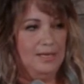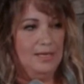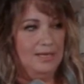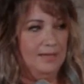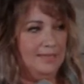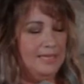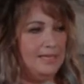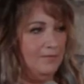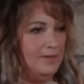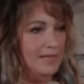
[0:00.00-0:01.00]
And I
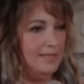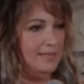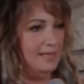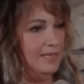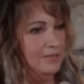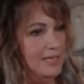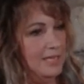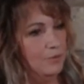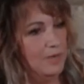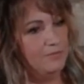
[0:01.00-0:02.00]
think, if anything, that you
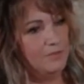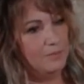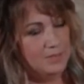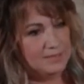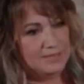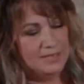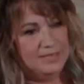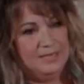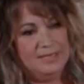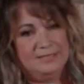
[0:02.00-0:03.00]
take away from this
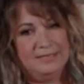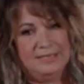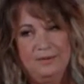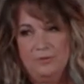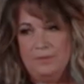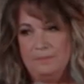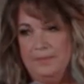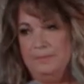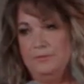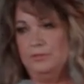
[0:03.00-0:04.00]
is that I want
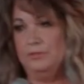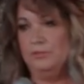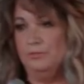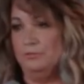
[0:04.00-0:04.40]
people to